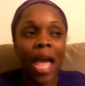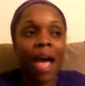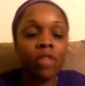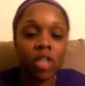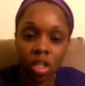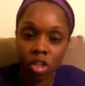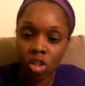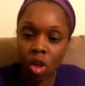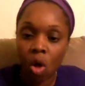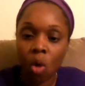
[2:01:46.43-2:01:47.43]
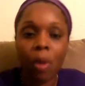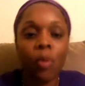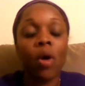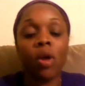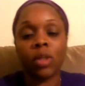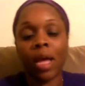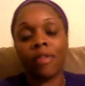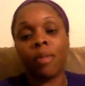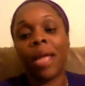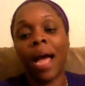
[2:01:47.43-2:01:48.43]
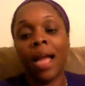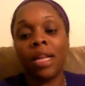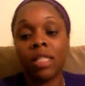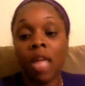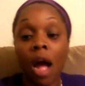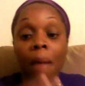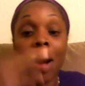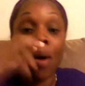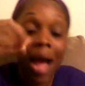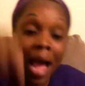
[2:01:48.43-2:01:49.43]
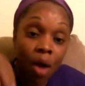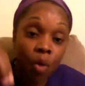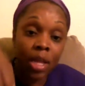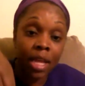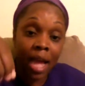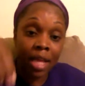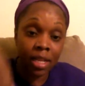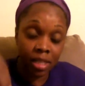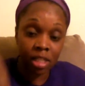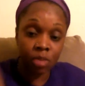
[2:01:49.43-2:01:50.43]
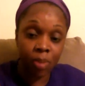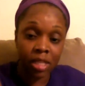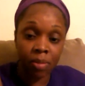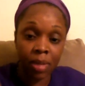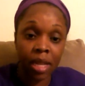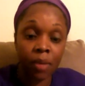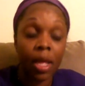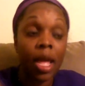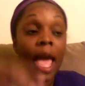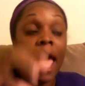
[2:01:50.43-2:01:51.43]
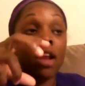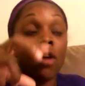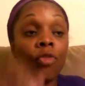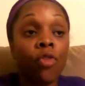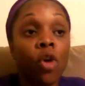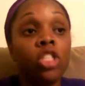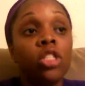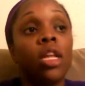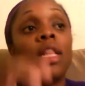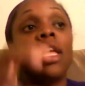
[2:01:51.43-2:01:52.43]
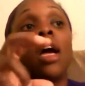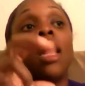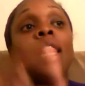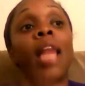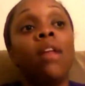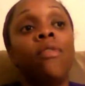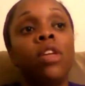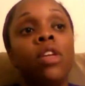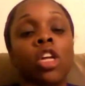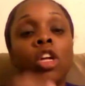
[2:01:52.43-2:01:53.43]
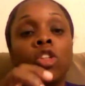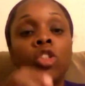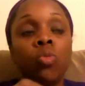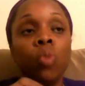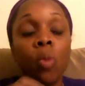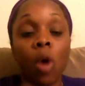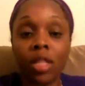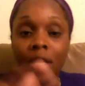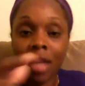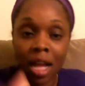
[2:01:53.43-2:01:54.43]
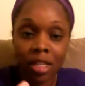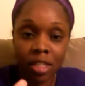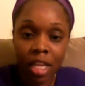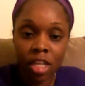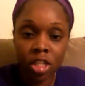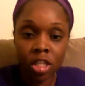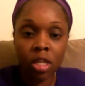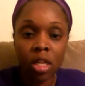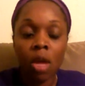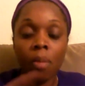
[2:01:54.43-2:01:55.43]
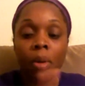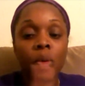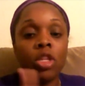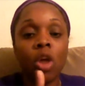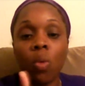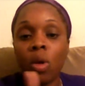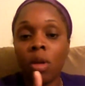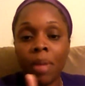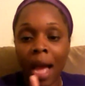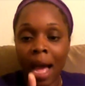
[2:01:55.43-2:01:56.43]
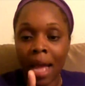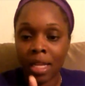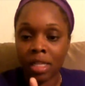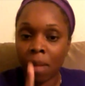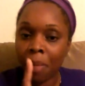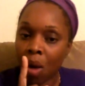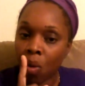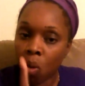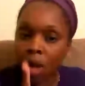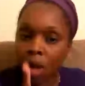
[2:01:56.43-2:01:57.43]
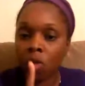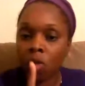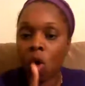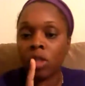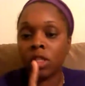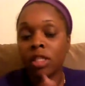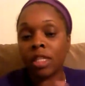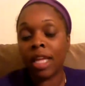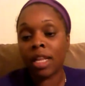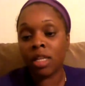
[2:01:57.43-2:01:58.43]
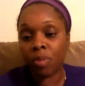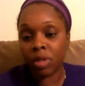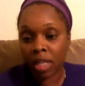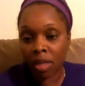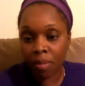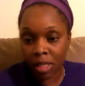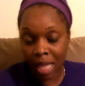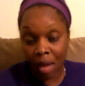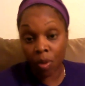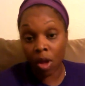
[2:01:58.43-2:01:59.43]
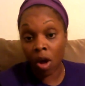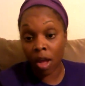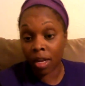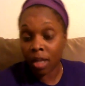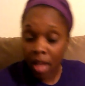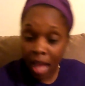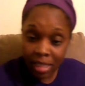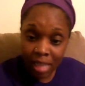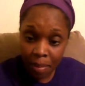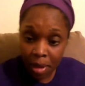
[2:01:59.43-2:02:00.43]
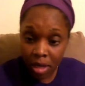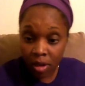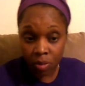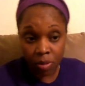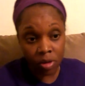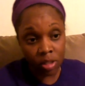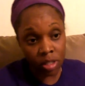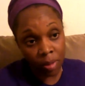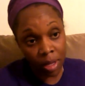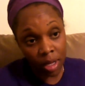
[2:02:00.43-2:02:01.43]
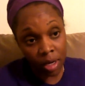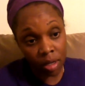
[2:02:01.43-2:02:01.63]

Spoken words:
to console, but we also have to be honest about how we got into the space to begin with. And unfortunately, a lot of us, we want the consolation, but we don't want to be honest about what caused us to get in the predicaments that we are in. Has that been your experience, Sister Mayana?